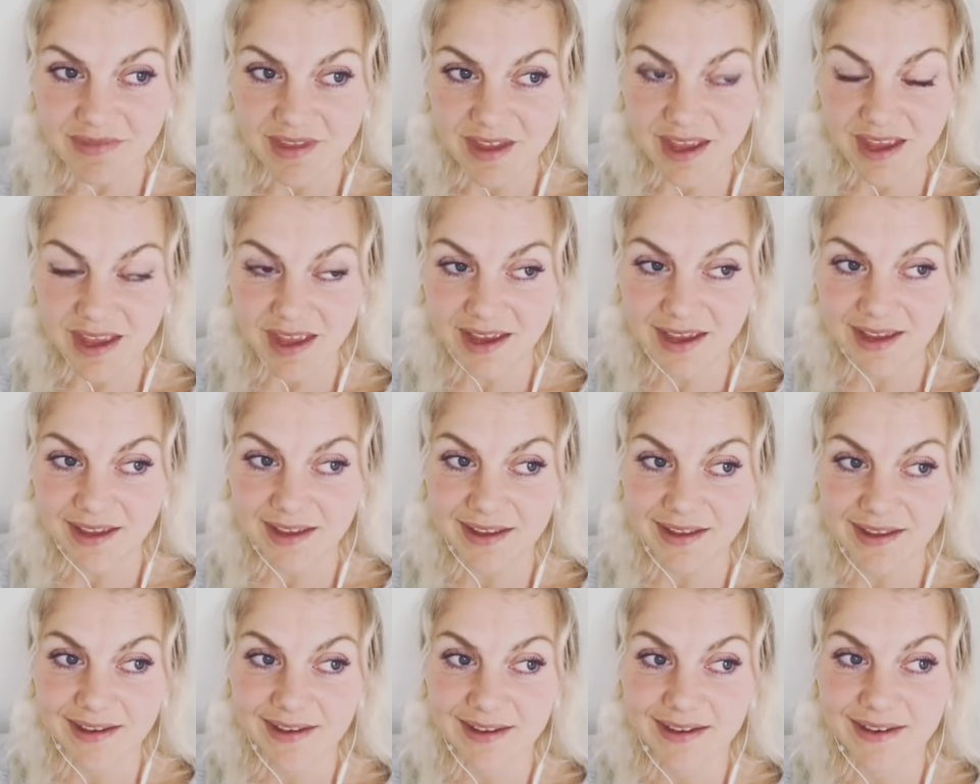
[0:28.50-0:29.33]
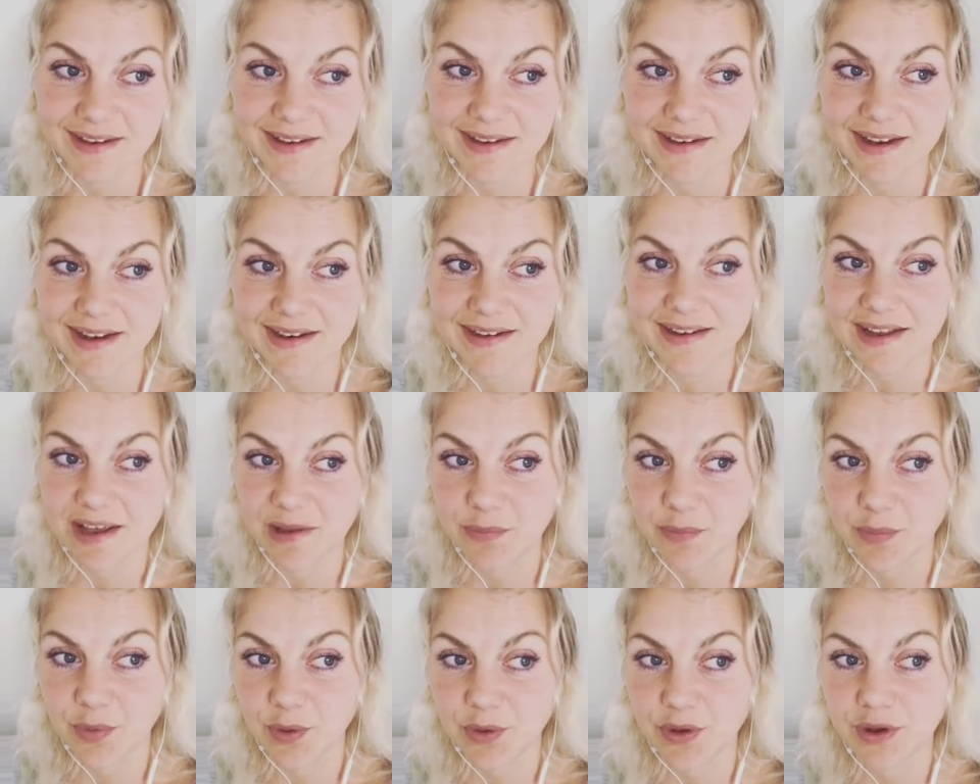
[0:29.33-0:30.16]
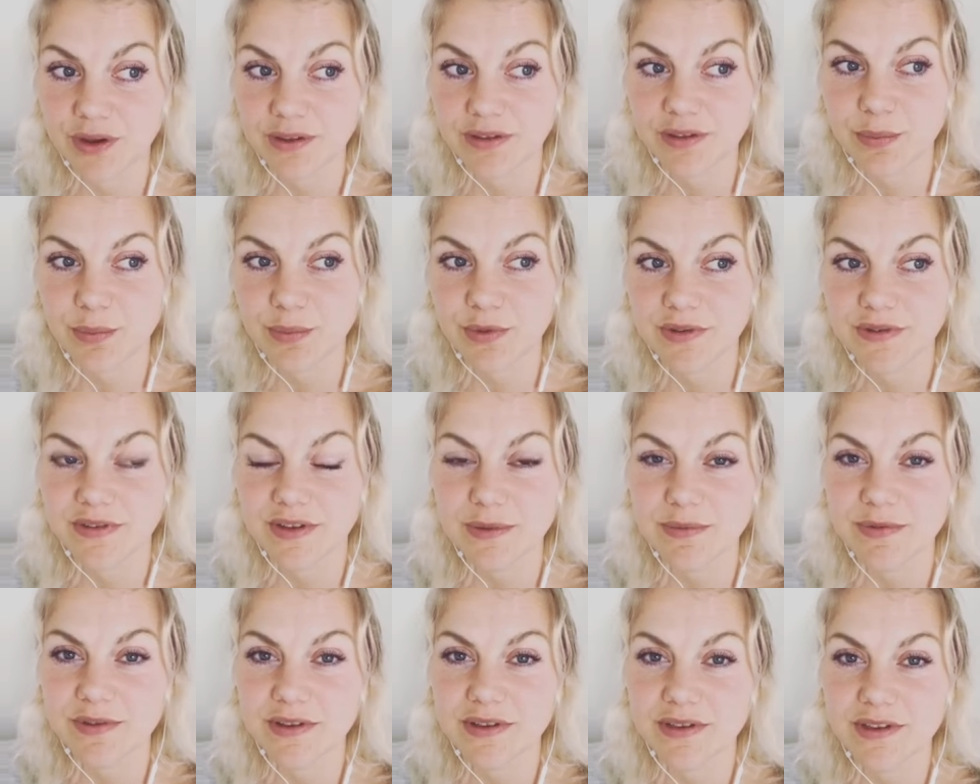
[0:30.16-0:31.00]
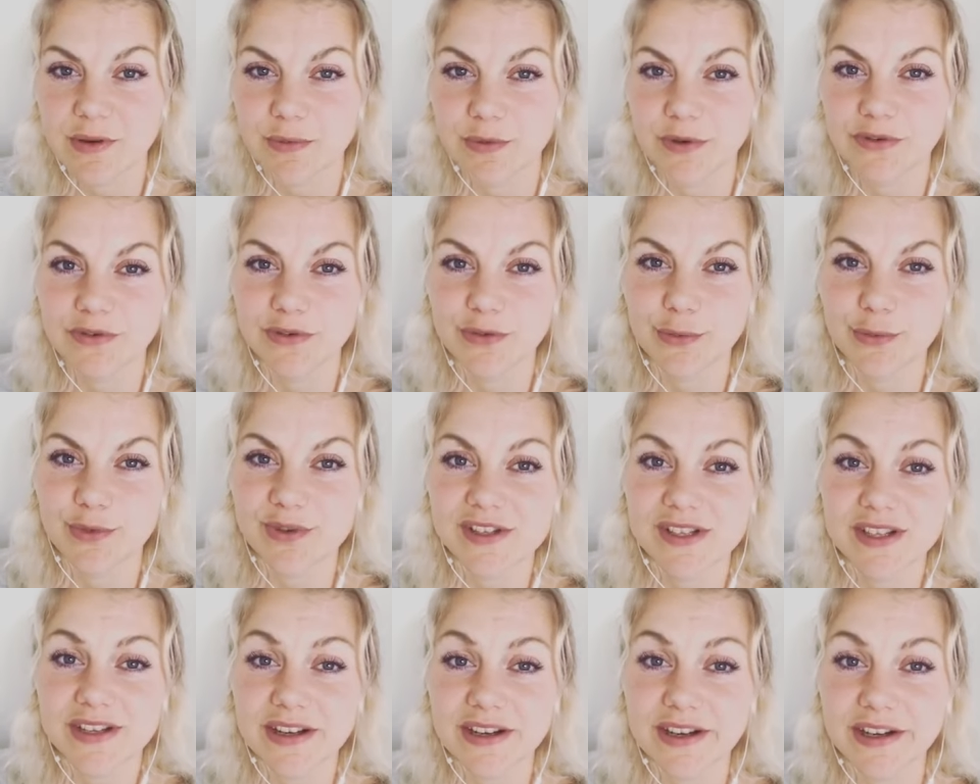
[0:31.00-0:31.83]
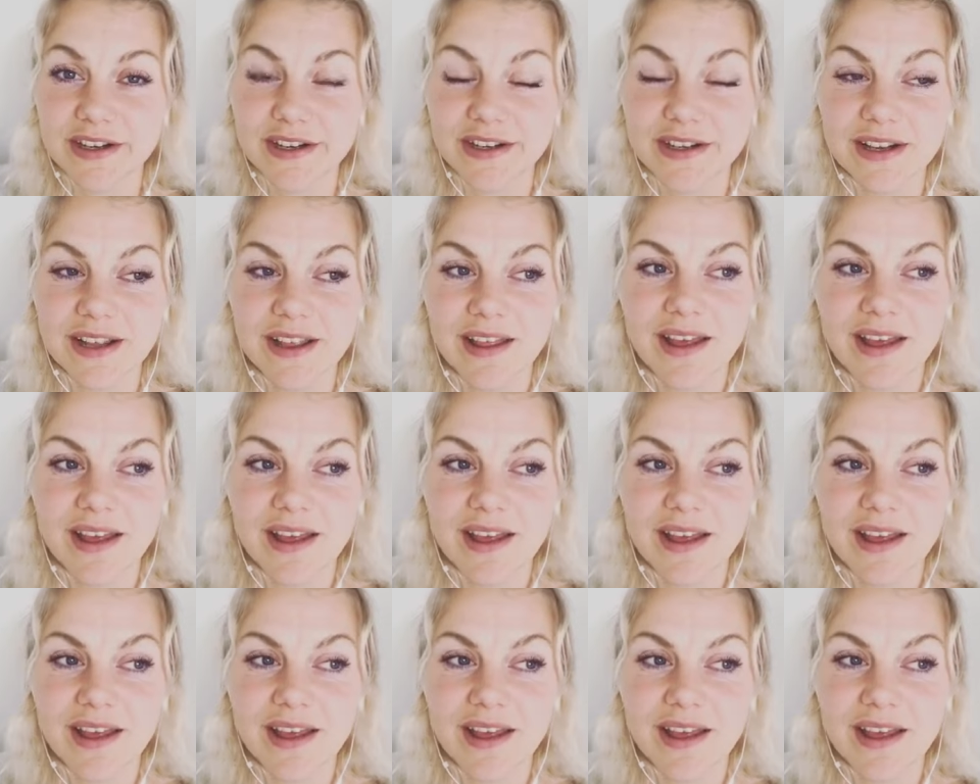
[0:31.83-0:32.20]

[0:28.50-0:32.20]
And at that point, the perception that was to be shared